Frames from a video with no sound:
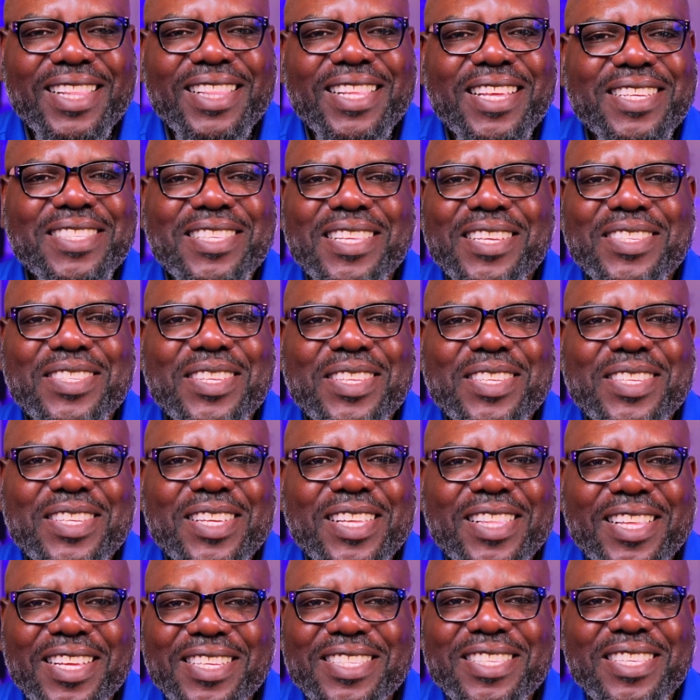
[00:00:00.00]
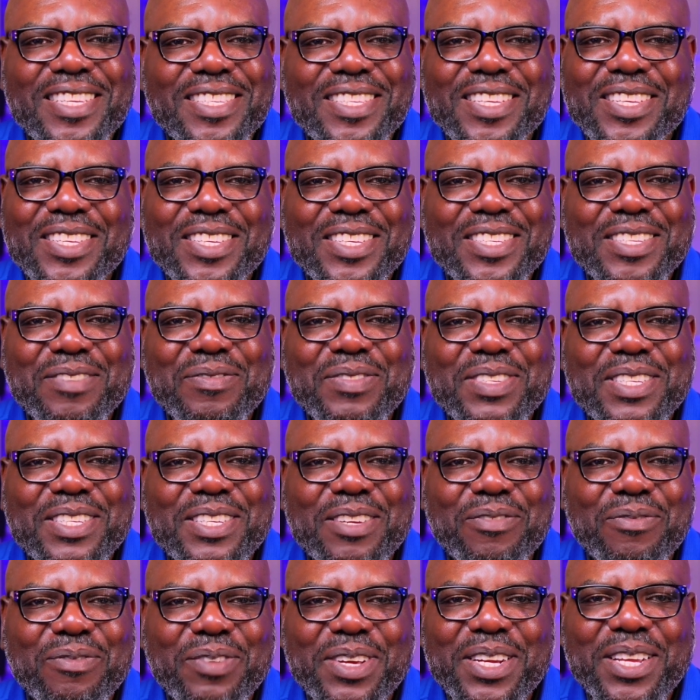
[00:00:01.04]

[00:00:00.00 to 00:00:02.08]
Let's listen to some